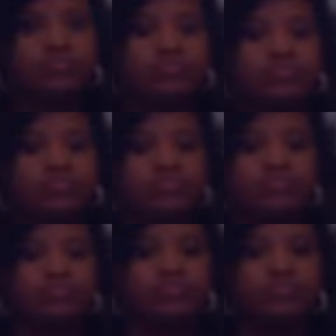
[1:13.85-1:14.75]

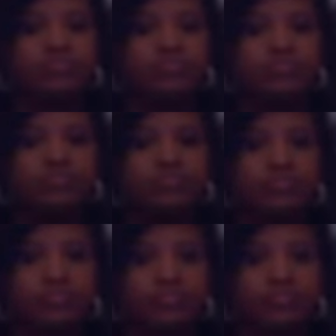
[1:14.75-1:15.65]

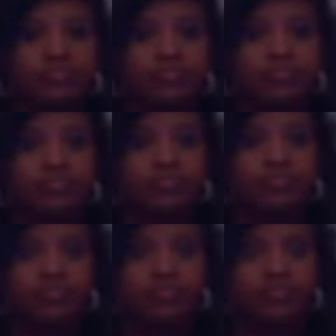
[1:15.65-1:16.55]

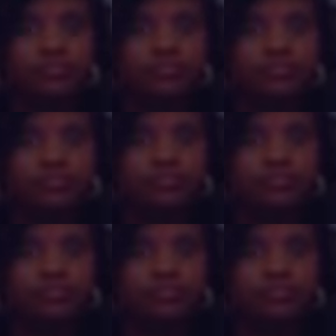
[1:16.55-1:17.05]
This person isn't speaking.